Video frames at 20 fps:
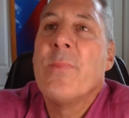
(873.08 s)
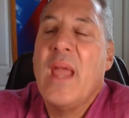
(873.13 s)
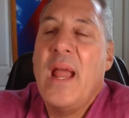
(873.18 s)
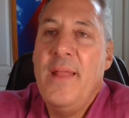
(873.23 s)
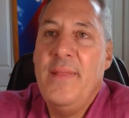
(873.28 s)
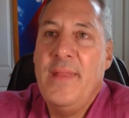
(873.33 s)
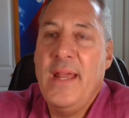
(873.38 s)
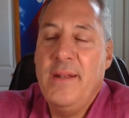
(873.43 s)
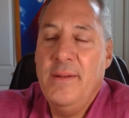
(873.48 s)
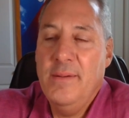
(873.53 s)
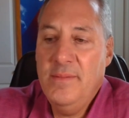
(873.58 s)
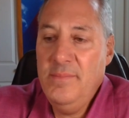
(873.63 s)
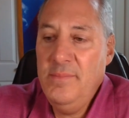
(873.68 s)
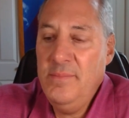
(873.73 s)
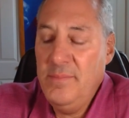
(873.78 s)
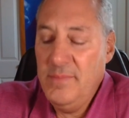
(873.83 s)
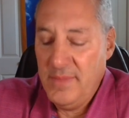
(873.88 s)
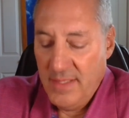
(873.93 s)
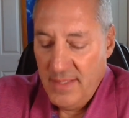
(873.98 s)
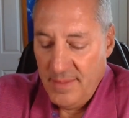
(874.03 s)
And then
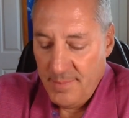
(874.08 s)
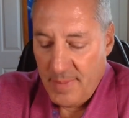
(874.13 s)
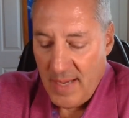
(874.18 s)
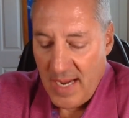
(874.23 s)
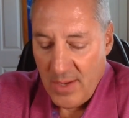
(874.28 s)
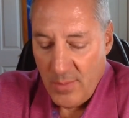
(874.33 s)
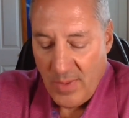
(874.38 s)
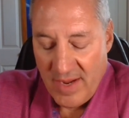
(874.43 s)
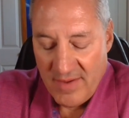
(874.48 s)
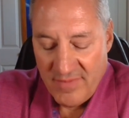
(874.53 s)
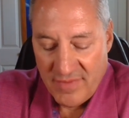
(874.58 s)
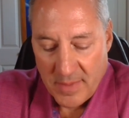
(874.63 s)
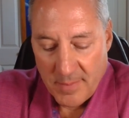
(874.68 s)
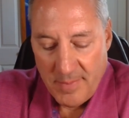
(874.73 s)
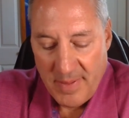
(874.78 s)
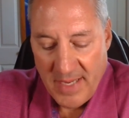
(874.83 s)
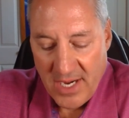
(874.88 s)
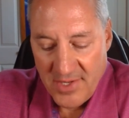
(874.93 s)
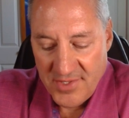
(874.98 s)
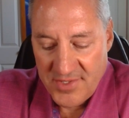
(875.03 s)
by way of
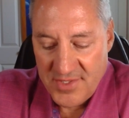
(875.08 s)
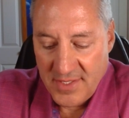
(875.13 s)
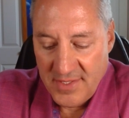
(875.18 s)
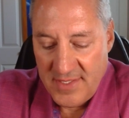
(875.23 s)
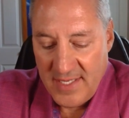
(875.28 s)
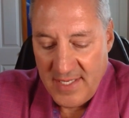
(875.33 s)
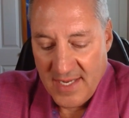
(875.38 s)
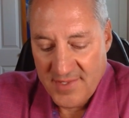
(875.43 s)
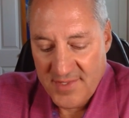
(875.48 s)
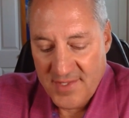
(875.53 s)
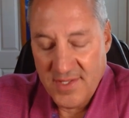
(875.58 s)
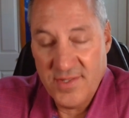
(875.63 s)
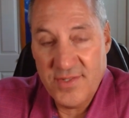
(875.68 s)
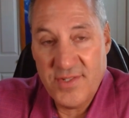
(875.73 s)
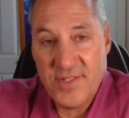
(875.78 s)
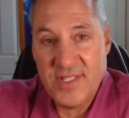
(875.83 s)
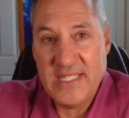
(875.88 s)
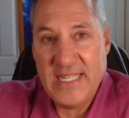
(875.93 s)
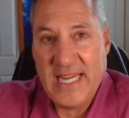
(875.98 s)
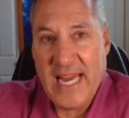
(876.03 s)
comparison, Tesla's
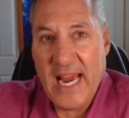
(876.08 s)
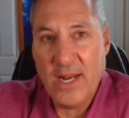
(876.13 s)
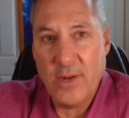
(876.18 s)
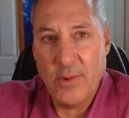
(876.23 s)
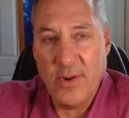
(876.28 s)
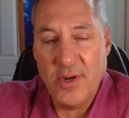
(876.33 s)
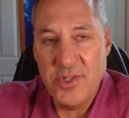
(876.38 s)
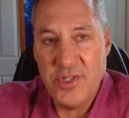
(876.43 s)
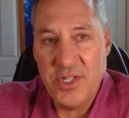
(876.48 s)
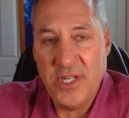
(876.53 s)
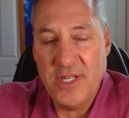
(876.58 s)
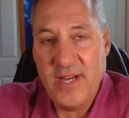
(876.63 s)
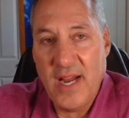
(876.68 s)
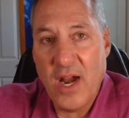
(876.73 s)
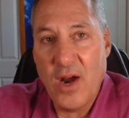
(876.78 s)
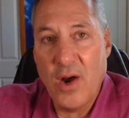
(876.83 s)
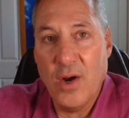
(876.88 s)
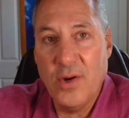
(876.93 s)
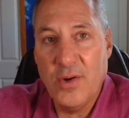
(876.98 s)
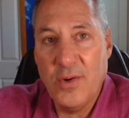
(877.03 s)
scalar energy
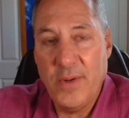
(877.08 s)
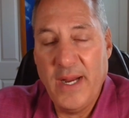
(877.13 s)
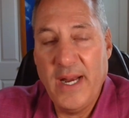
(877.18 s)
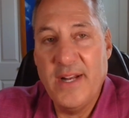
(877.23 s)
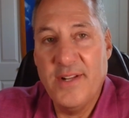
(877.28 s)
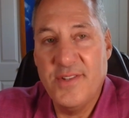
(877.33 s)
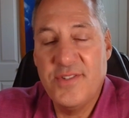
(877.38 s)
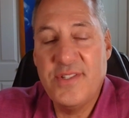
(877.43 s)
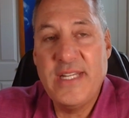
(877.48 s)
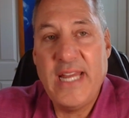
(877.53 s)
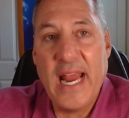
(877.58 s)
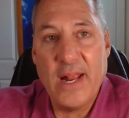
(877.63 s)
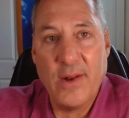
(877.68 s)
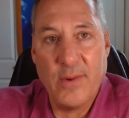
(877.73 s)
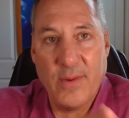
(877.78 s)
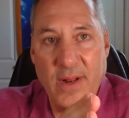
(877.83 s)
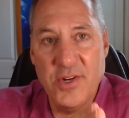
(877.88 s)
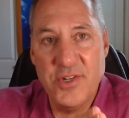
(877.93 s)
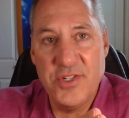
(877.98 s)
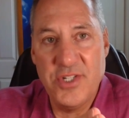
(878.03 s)
tower created
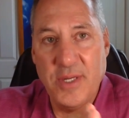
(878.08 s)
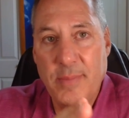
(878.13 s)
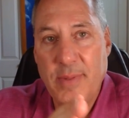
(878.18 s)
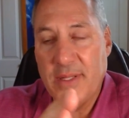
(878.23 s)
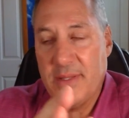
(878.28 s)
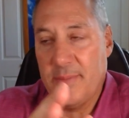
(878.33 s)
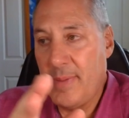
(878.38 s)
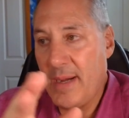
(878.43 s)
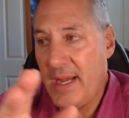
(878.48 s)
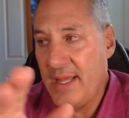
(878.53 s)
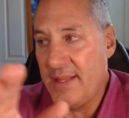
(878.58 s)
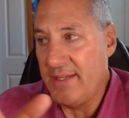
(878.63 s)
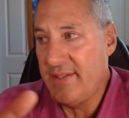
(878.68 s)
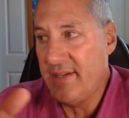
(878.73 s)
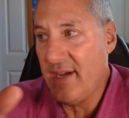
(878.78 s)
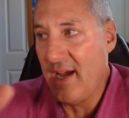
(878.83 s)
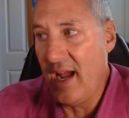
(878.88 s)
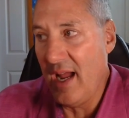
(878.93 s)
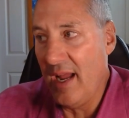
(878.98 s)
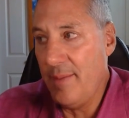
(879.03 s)
scalar energy, but by the
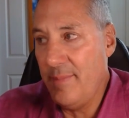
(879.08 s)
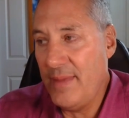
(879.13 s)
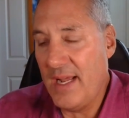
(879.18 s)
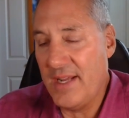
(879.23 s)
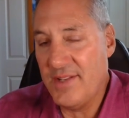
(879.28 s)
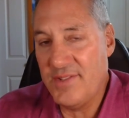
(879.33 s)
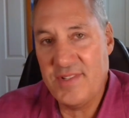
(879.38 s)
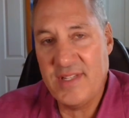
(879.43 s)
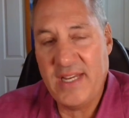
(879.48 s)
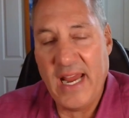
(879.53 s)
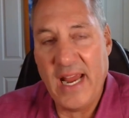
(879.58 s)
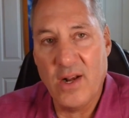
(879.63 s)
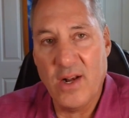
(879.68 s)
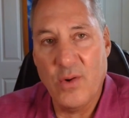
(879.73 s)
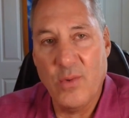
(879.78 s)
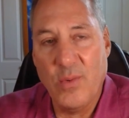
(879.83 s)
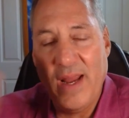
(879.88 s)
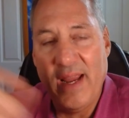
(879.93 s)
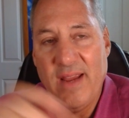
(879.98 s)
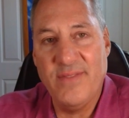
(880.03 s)
time that
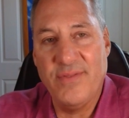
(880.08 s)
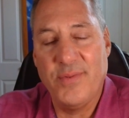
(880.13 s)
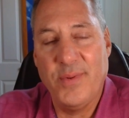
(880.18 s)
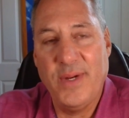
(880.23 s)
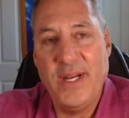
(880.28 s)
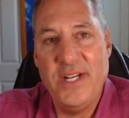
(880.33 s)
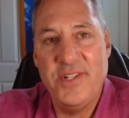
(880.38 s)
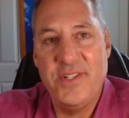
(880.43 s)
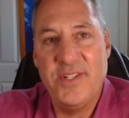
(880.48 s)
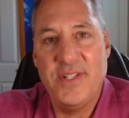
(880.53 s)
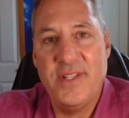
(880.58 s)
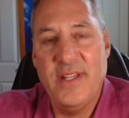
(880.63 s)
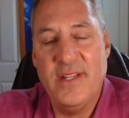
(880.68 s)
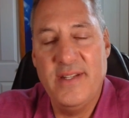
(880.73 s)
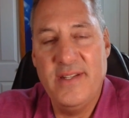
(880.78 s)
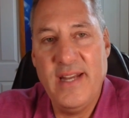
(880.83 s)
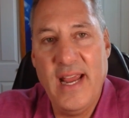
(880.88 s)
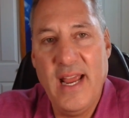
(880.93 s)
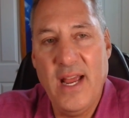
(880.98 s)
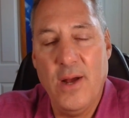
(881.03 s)
scalar wave reached
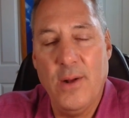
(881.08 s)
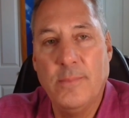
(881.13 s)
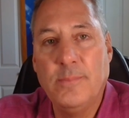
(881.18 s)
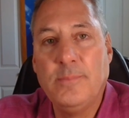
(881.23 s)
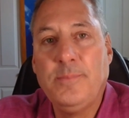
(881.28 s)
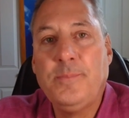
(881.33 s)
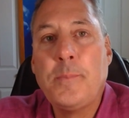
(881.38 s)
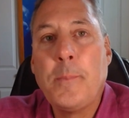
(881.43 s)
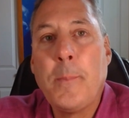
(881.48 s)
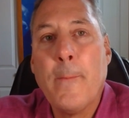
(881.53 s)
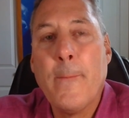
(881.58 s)
the town,